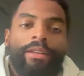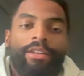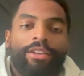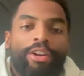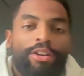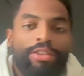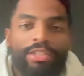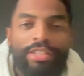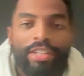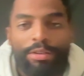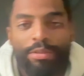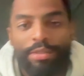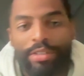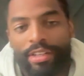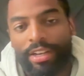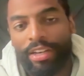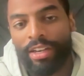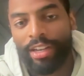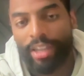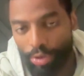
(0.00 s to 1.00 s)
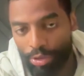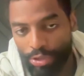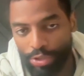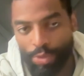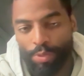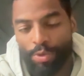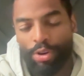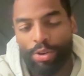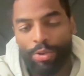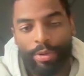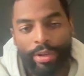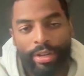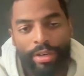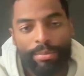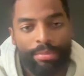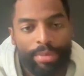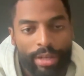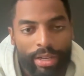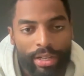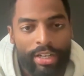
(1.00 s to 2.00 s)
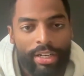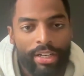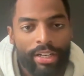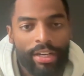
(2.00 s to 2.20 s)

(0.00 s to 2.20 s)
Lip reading: it was a whirlwind, but